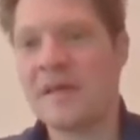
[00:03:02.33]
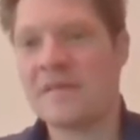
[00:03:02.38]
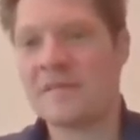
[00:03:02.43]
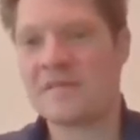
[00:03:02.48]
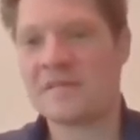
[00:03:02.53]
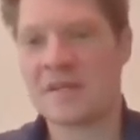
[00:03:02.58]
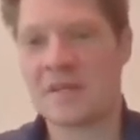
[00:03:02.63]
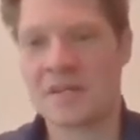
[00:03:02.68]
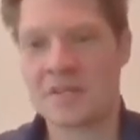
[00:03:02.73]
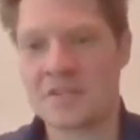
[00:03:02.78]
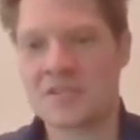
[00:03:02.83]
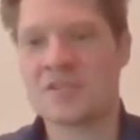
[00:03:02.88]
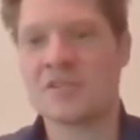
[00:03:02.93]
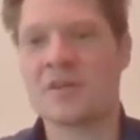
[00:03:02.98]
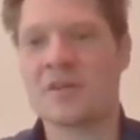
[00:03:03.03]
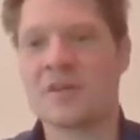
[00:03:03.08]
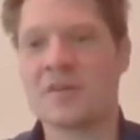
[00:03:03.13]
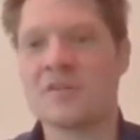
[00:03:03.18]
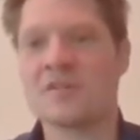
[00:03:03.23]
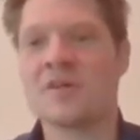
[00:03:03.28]
So the
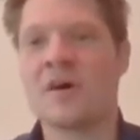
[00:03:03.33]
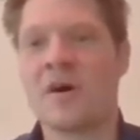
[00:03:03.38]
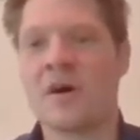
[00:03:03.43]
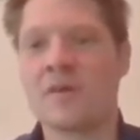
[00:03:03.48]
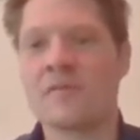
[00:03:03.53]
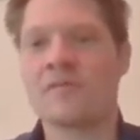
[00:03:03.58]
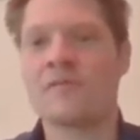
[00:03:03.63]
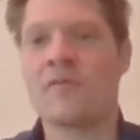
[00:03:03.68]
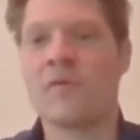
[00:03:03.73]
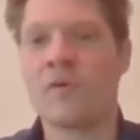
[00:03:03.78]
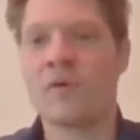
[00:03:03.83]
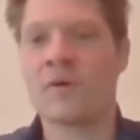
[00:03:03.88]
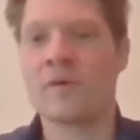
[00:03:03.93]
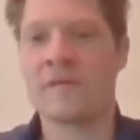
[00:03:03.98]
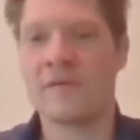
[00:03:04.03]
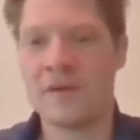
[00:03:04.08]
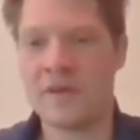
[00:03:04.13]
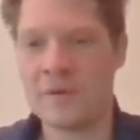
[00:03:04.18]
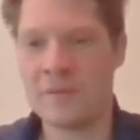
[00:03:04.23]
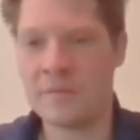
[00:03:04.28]
concerns are for
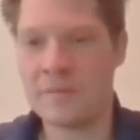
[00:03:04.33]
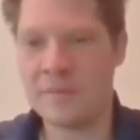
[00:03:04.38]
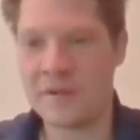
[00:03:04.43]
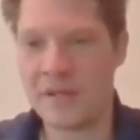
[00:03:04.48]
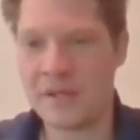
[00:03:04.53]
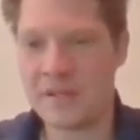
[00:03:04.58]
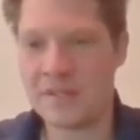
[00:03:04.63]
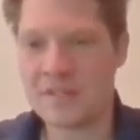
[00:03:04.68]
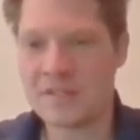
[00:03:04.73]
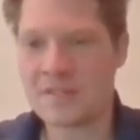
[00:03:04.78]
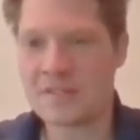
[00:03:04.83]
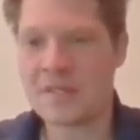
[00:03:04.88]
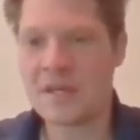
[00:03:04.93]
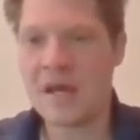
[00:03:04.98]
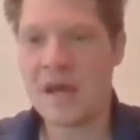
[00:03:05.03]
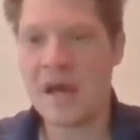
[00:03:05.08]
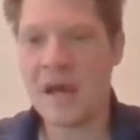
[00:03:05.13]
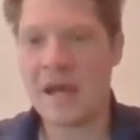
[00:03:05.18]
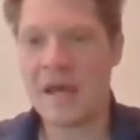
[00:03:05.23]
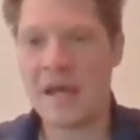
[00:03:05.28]
the human beings,
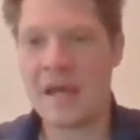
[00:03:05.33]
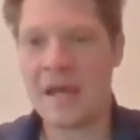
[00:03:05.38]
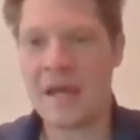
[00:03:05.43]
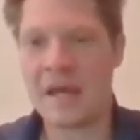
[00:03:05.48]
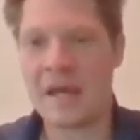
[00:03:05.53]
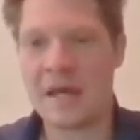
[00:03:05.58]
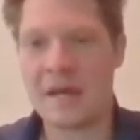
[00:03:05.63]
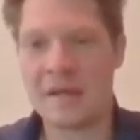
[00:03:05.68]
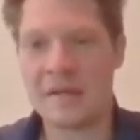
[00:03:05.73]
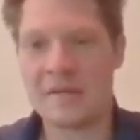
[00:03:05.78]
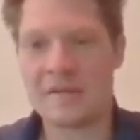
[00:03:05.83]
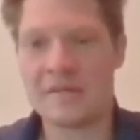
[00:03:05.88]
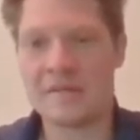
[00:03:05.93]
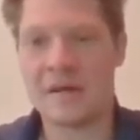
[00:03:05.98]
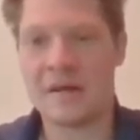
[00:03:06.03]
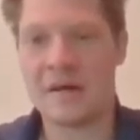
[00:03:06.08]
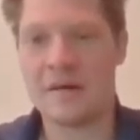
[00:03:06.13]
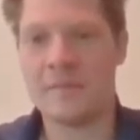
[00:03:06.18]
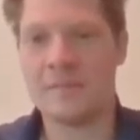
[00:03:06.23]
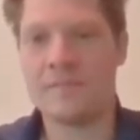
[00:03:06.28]
and
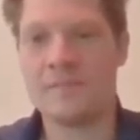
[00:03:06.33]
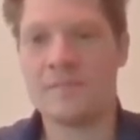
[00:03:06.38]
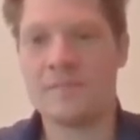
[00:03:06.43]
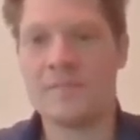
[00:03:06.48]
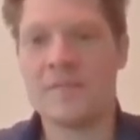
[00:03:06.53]
a